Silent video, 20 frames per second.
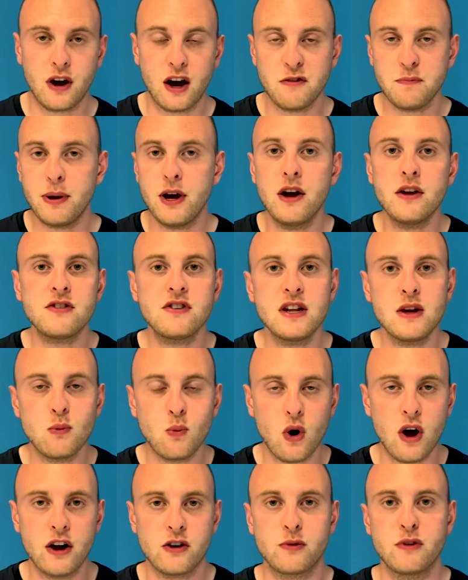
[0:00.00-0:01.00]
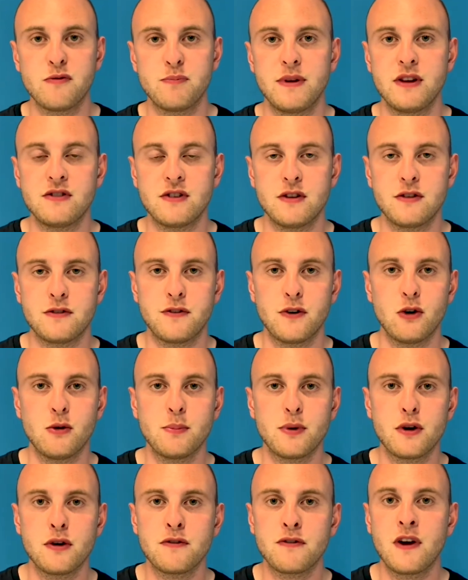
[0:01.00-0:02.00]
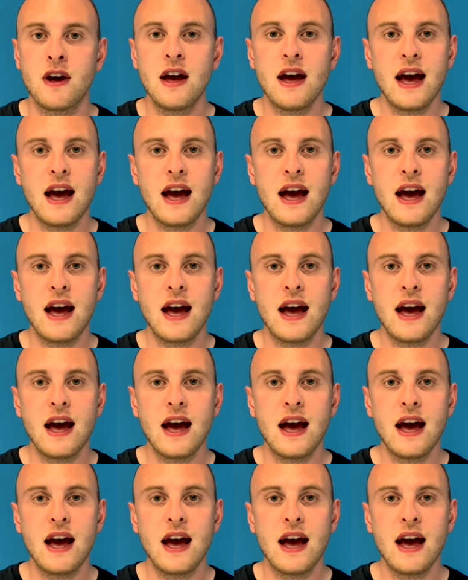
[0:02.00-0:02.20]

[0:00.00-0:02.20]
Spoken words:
I've personally worked with Business Film Booth